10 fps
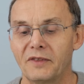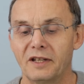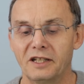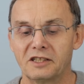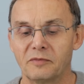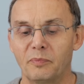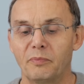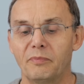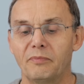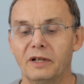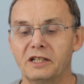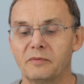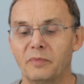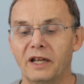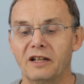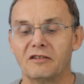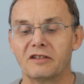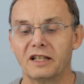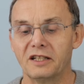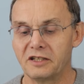it's a piece of
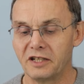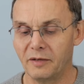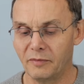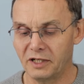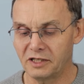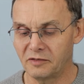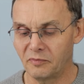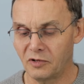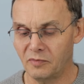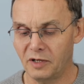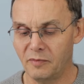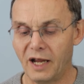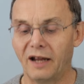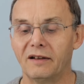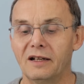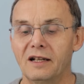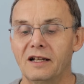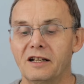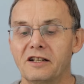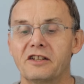peacock in the tip, and it's probably about
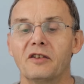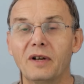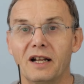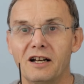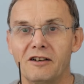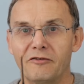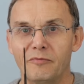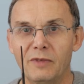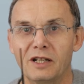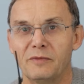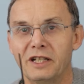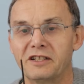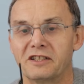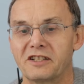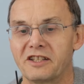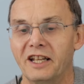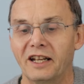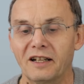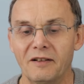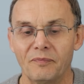2.5 millimeters
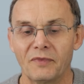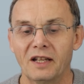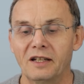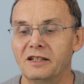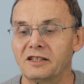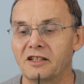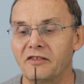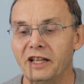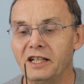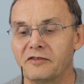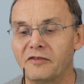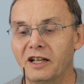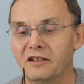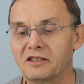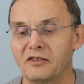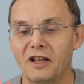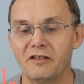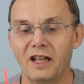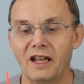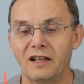thick. So these floats, although
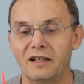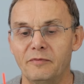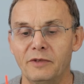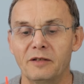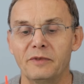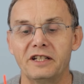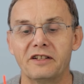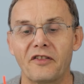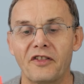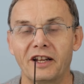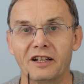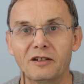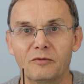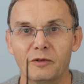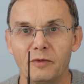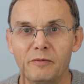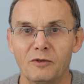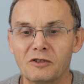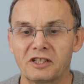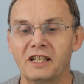they're a millimeter thicker, will be
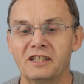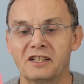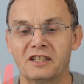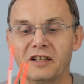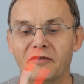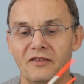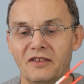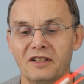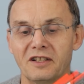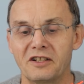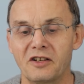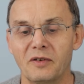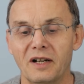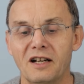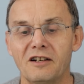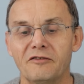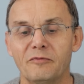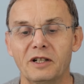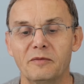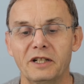more sensitive than the 2.5
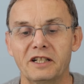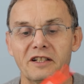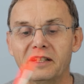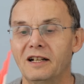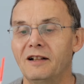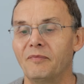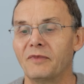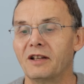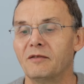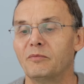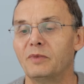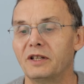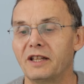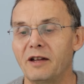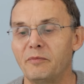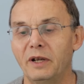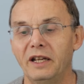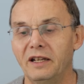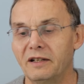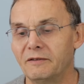millimeter. But there'd
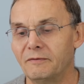be